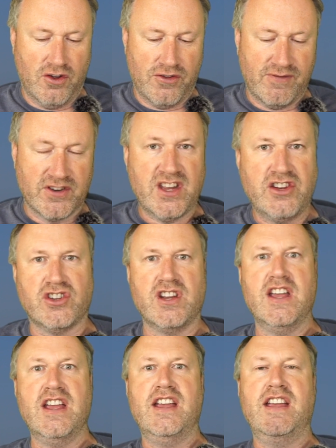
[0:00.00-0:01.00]
authorisation.
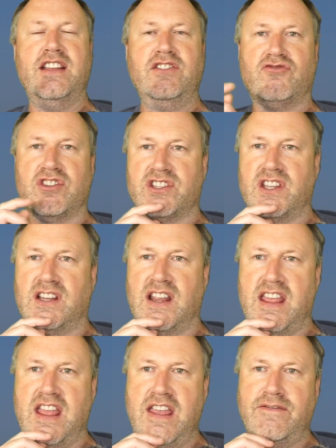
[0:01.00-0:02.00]

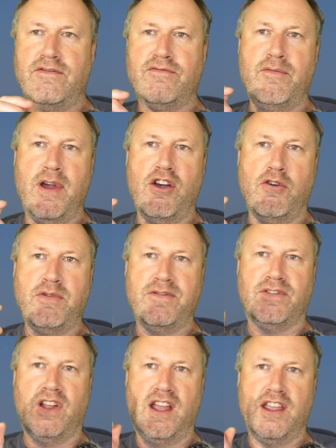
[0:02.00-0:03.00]
Interestingly, even for my hobby
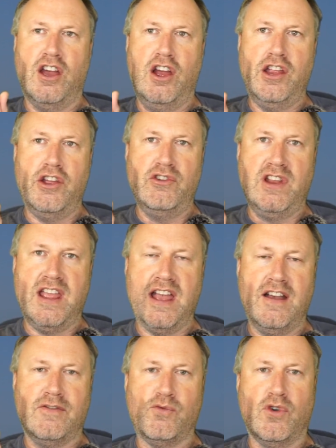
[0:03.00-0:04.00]
flying, I only
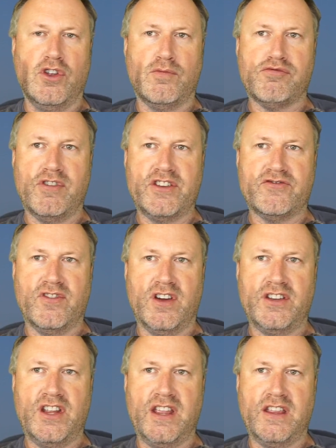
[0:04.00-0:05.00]
have one operator
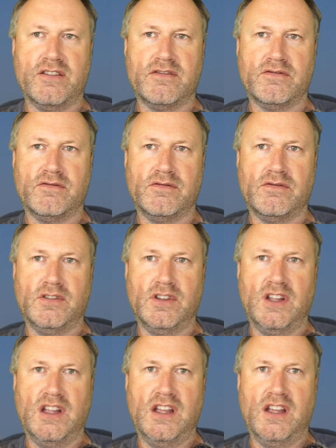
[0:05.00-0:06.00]
ID.
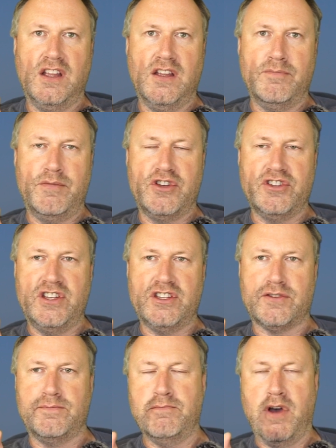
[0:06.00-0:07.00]
Because
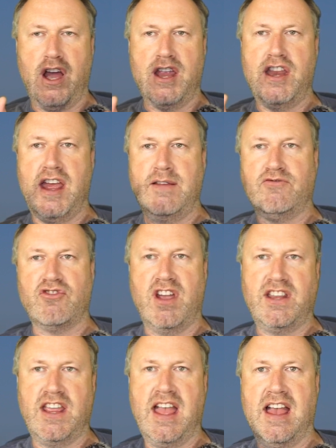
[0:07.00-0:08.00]
it's my name
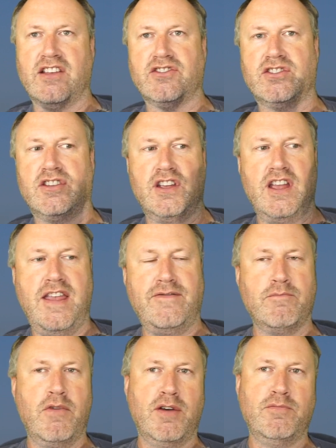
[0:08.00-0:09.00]
trading as, even
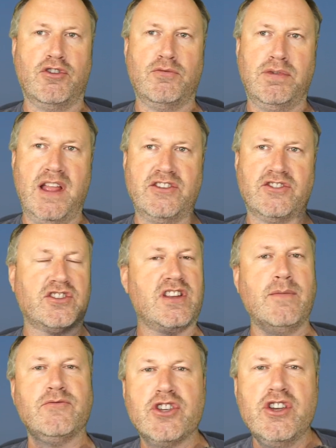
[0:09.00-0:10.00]
my model planes, because
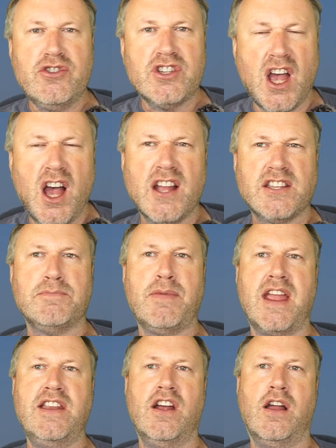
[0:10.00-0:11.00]
I'm too tight to
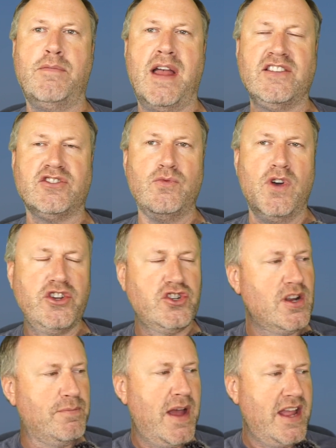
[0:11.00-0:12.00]
pay £9, and why should
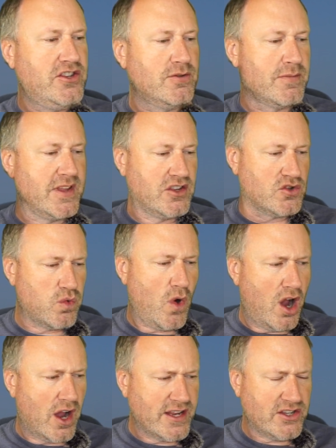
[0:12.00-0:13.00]
I pay something
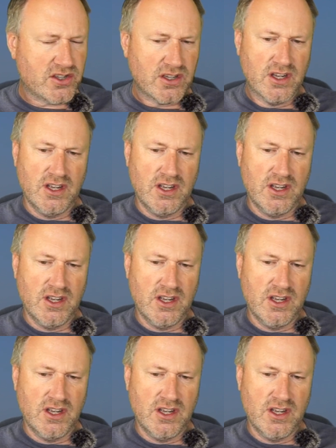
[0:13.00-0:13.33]
twice